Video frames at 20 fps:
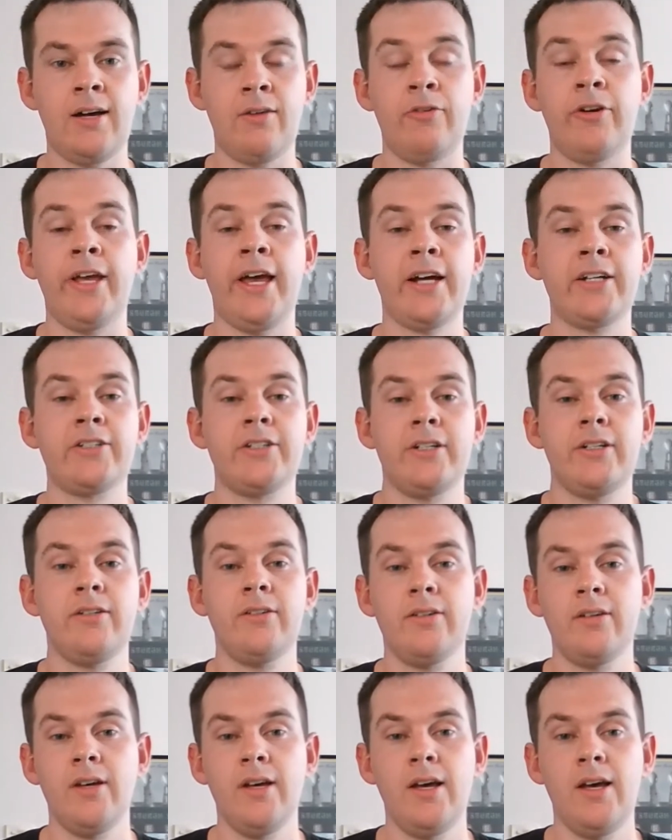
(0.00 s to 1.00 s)
reaction.
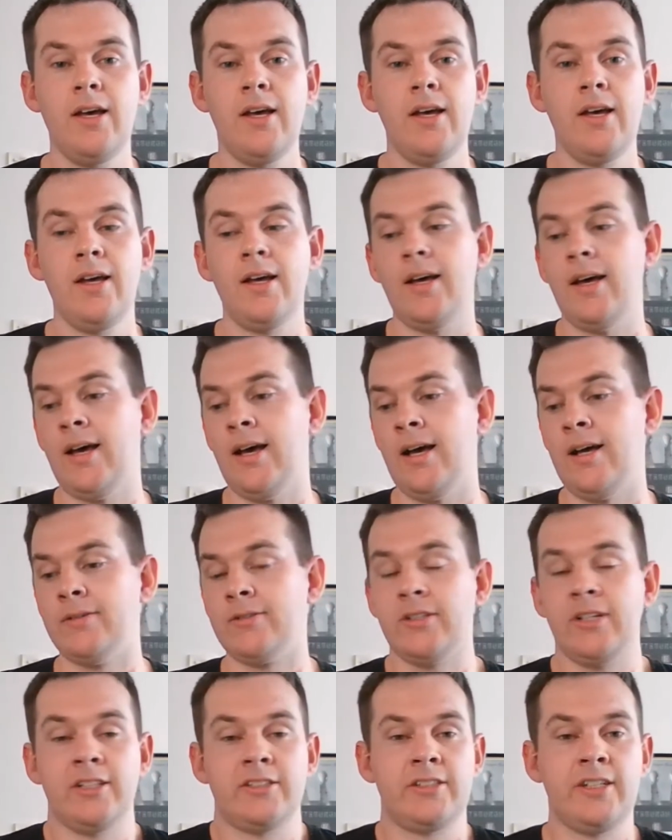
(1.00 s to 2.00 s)

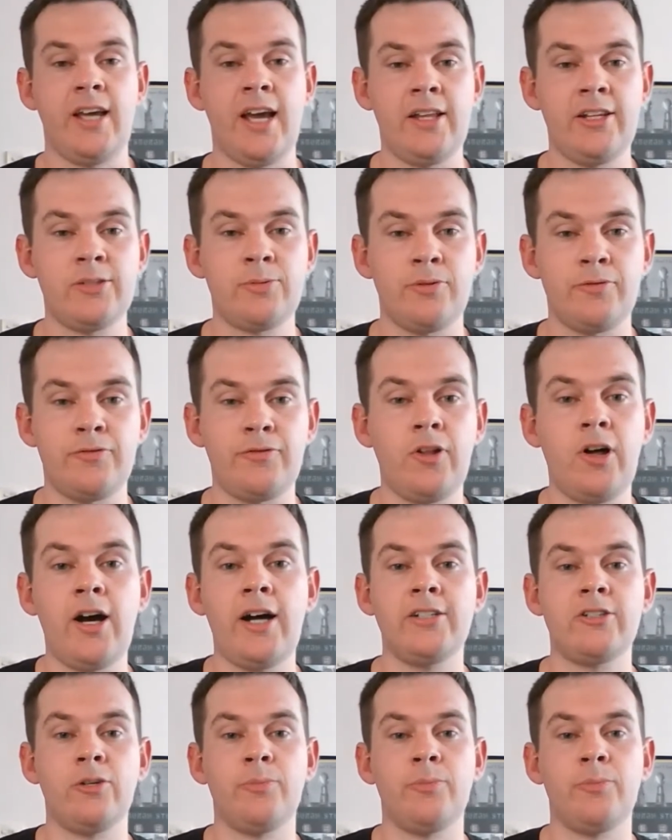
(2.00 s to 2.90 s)
So let's see how this one flies.